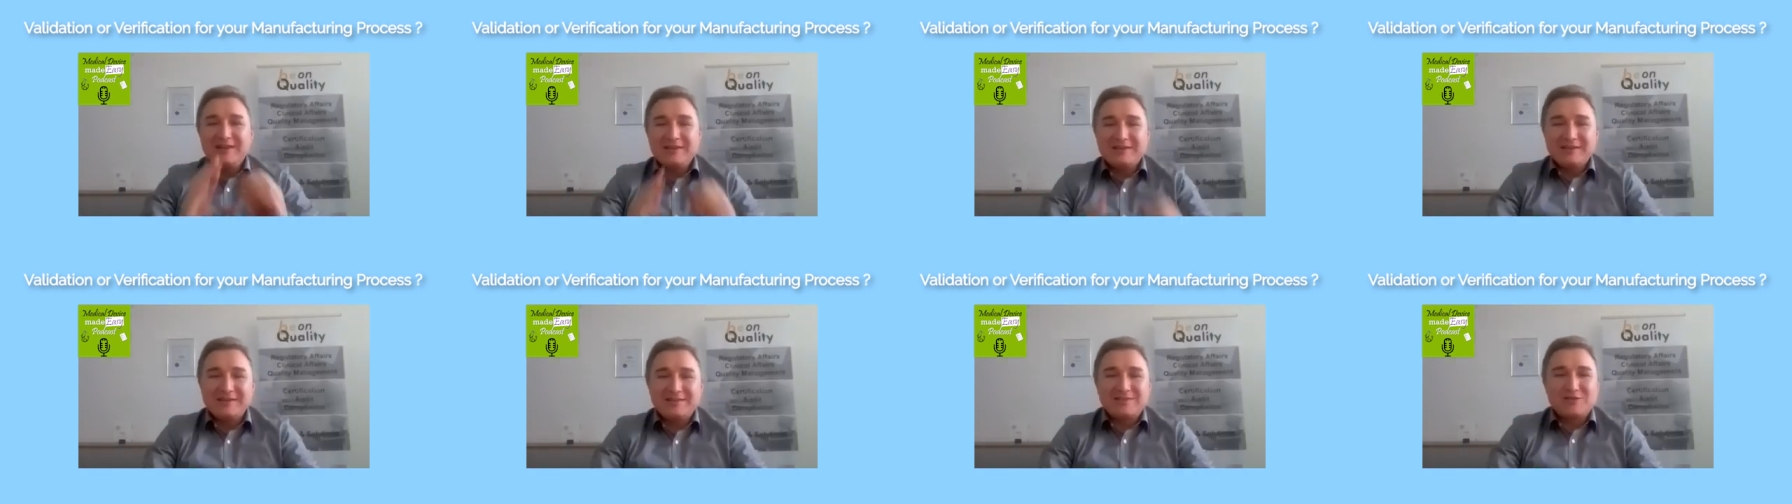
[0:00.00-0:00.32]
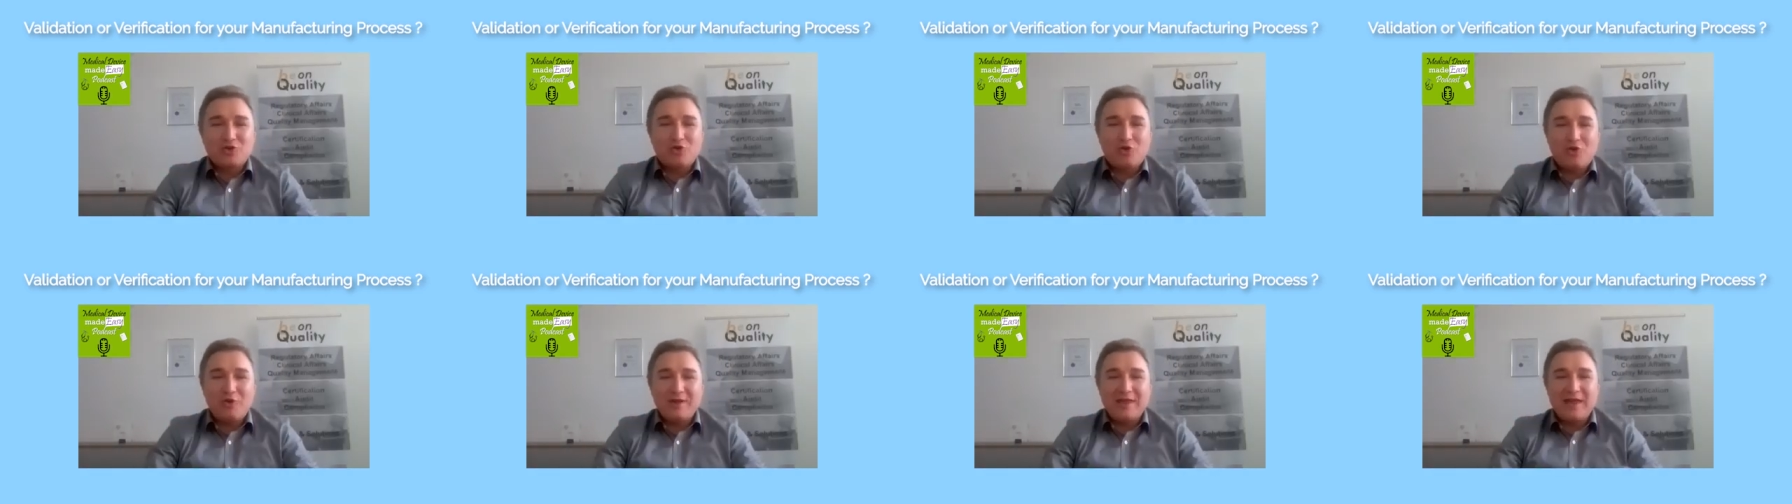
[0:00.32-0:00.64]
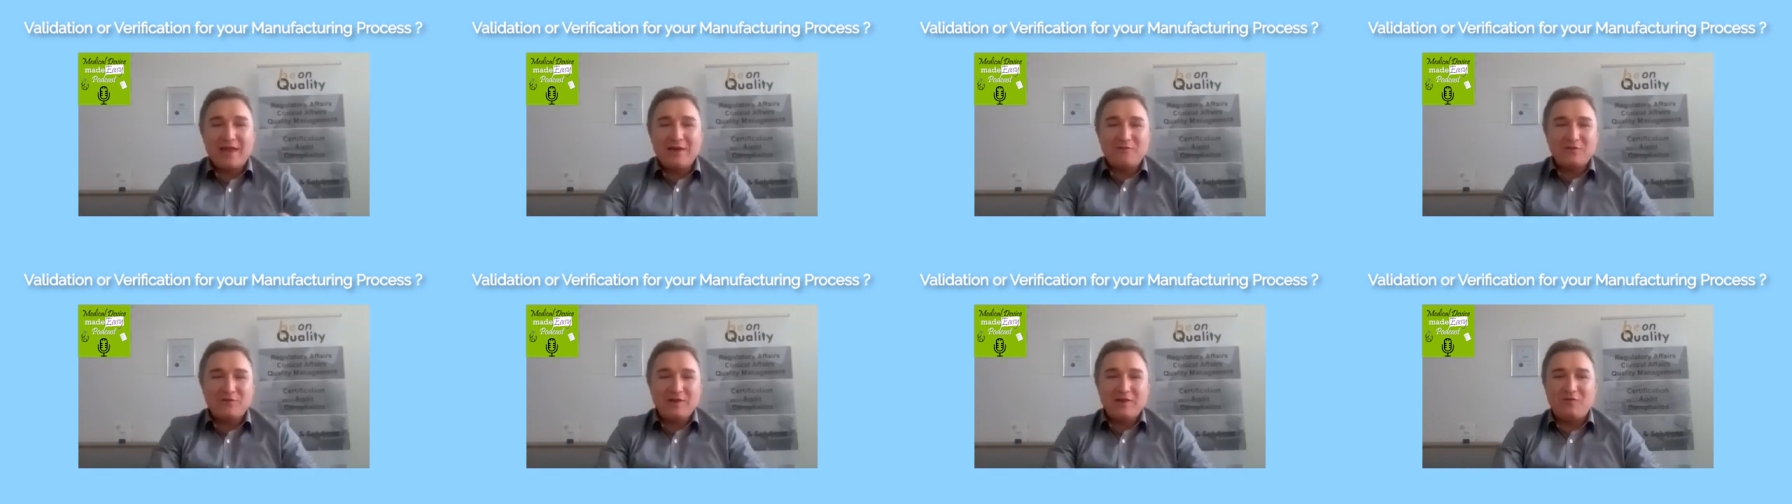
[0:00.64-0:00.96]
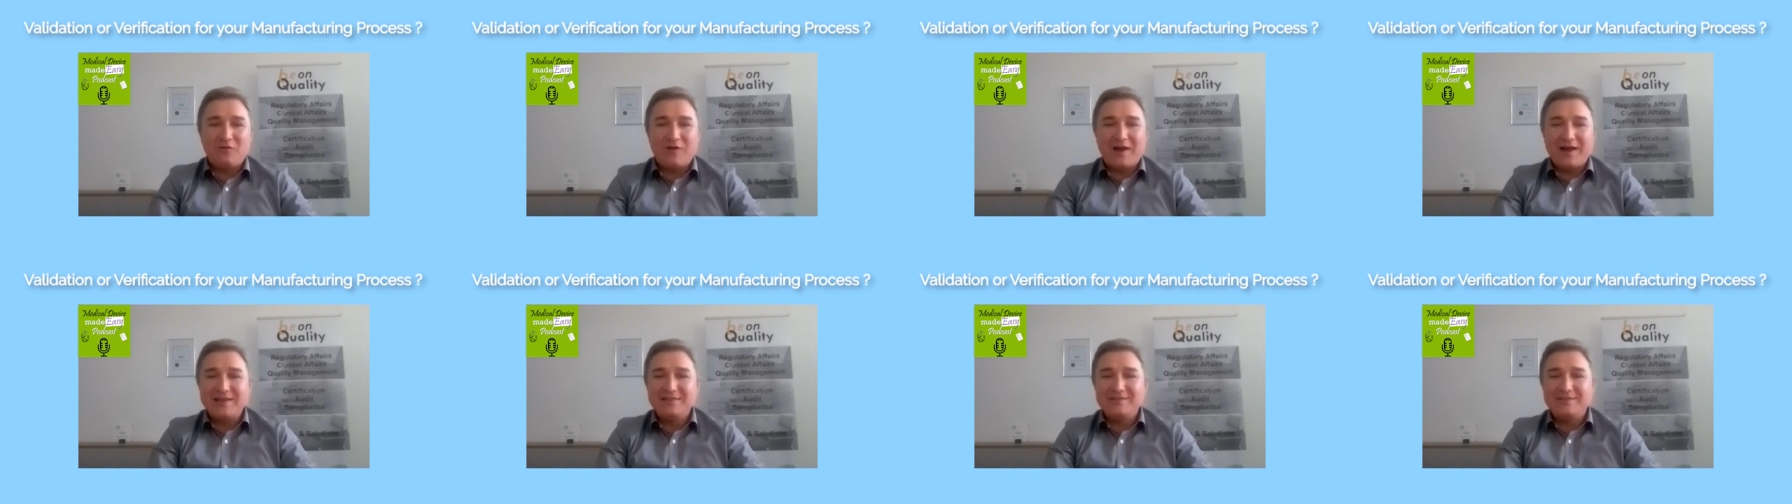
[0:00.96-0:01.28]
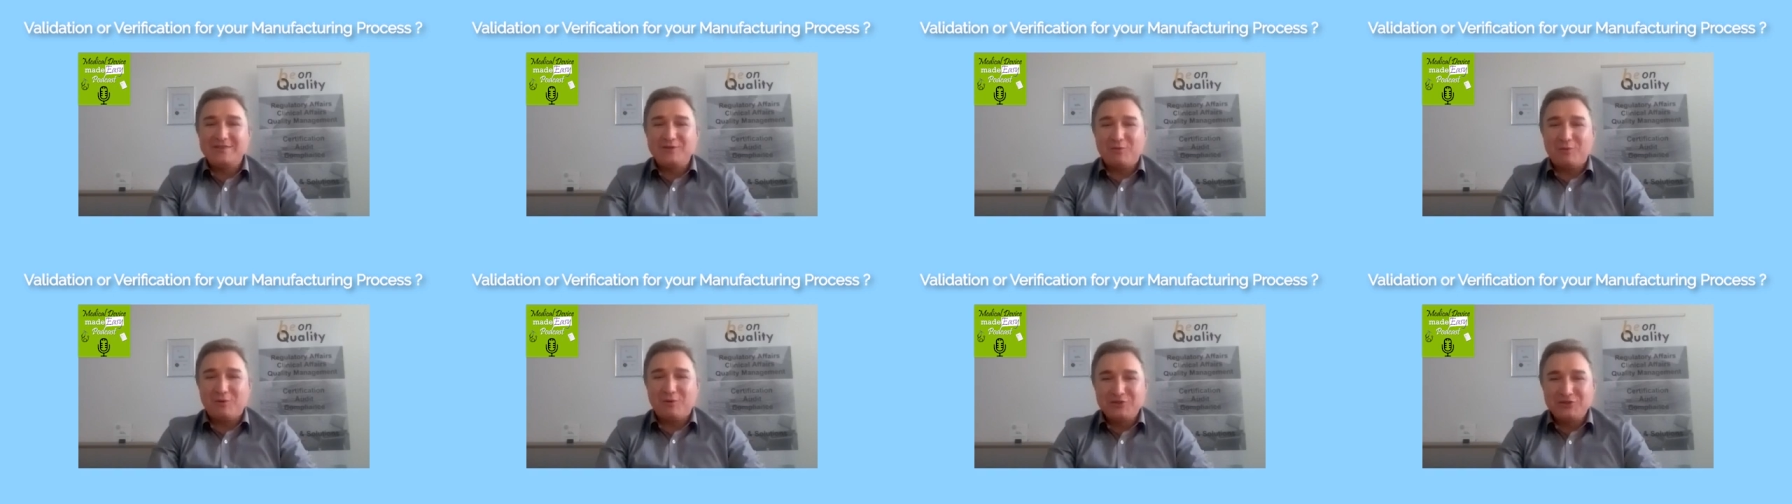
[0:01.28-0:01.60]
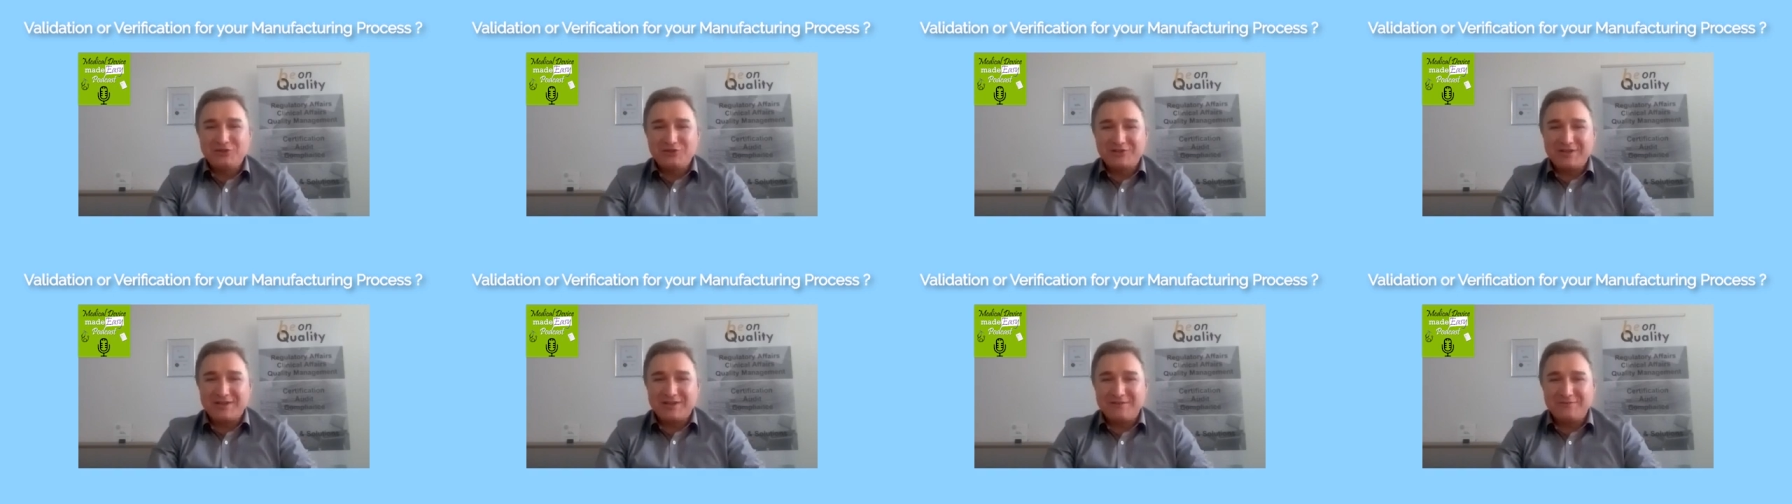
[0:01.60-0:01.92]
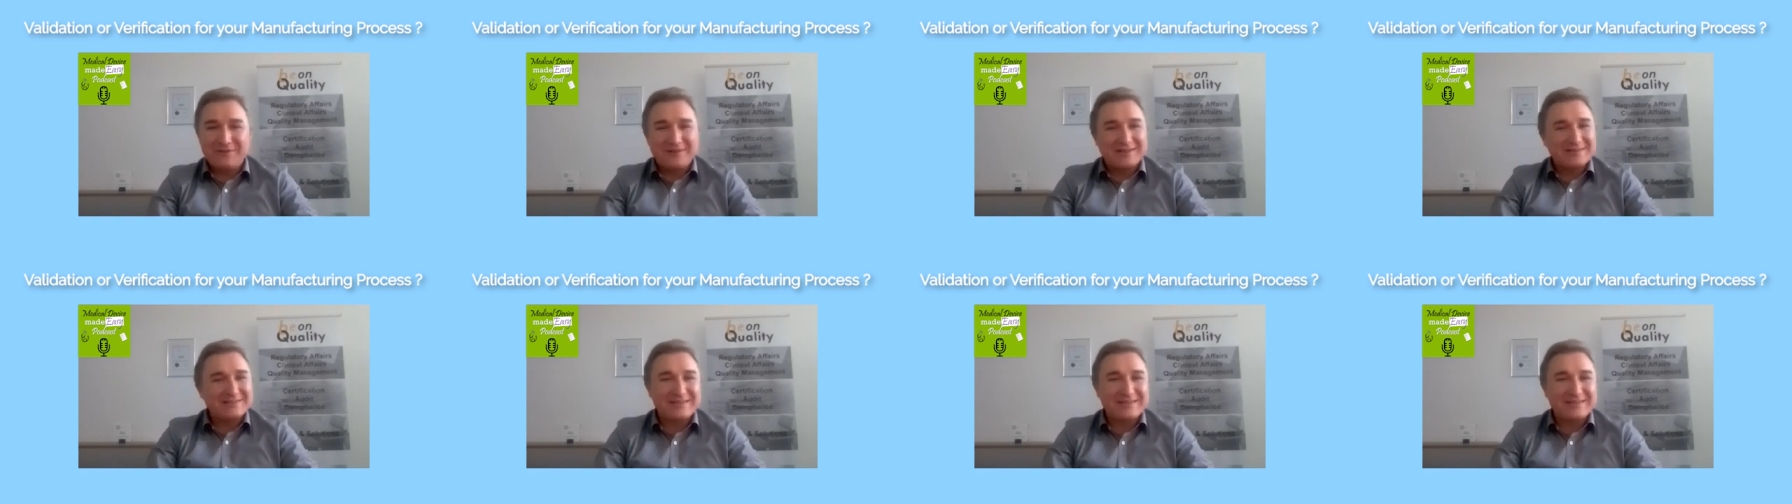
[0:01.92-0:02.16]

destroy every device you want to deliver.